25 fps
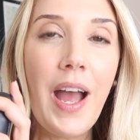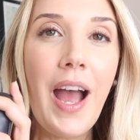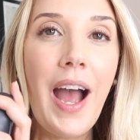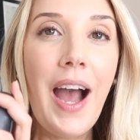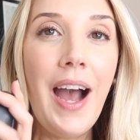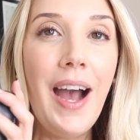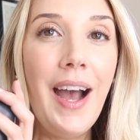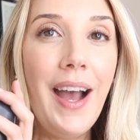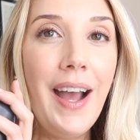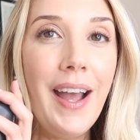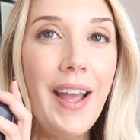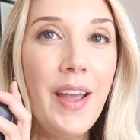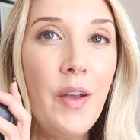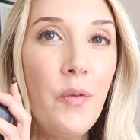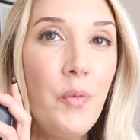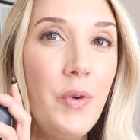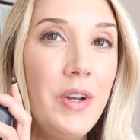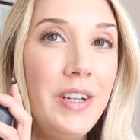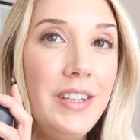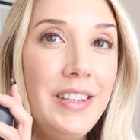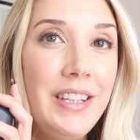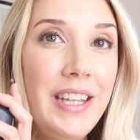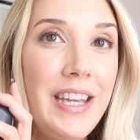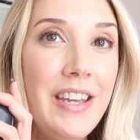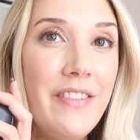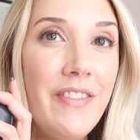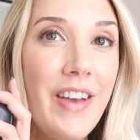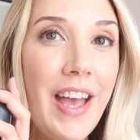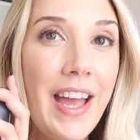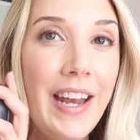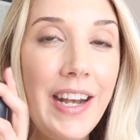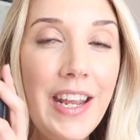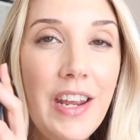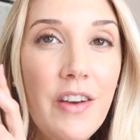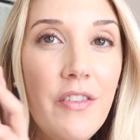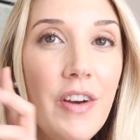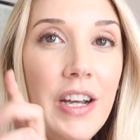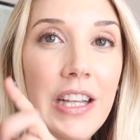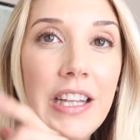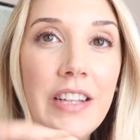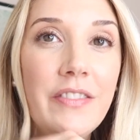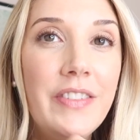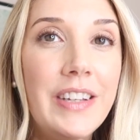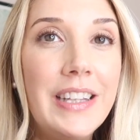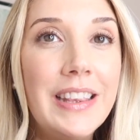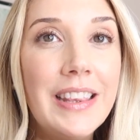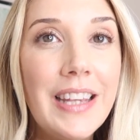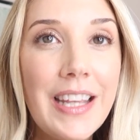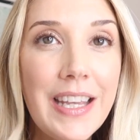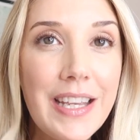I will leave any
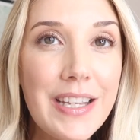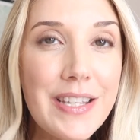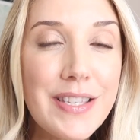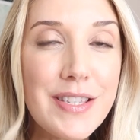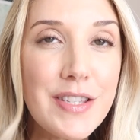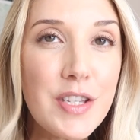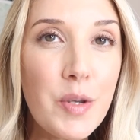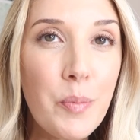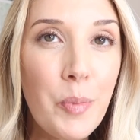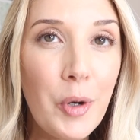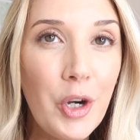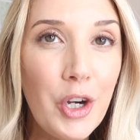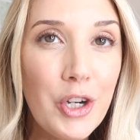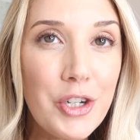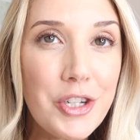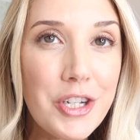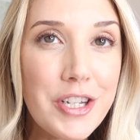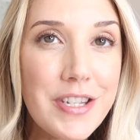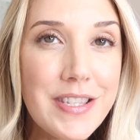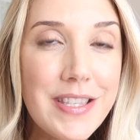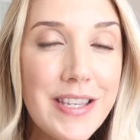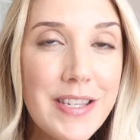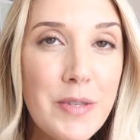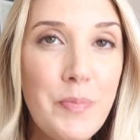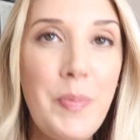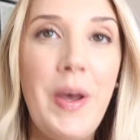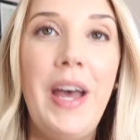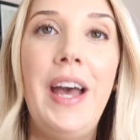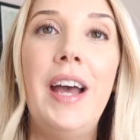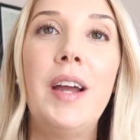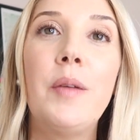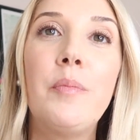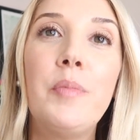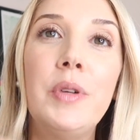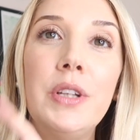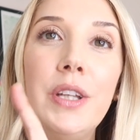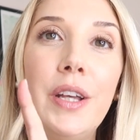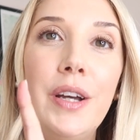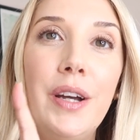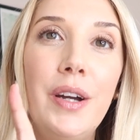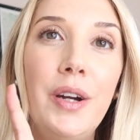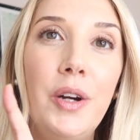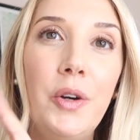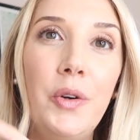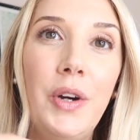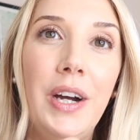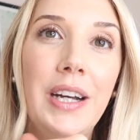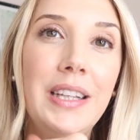relevant links to purchase this bag below.